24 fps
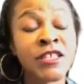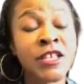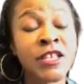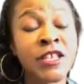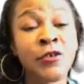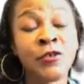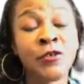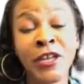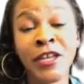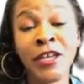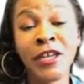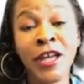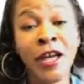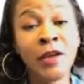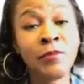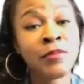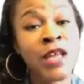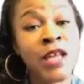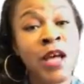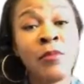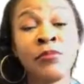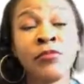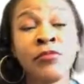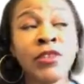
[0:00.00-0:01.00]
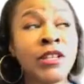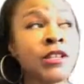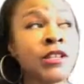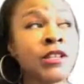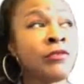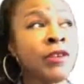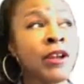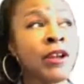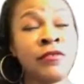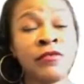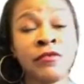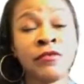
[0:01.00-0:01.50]
So yeah, I'm really
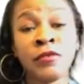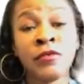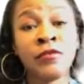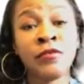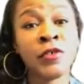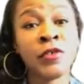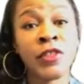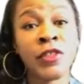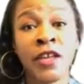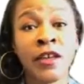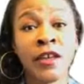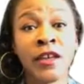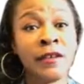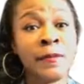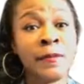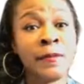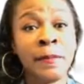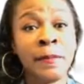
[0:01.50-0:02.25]
grateful for that.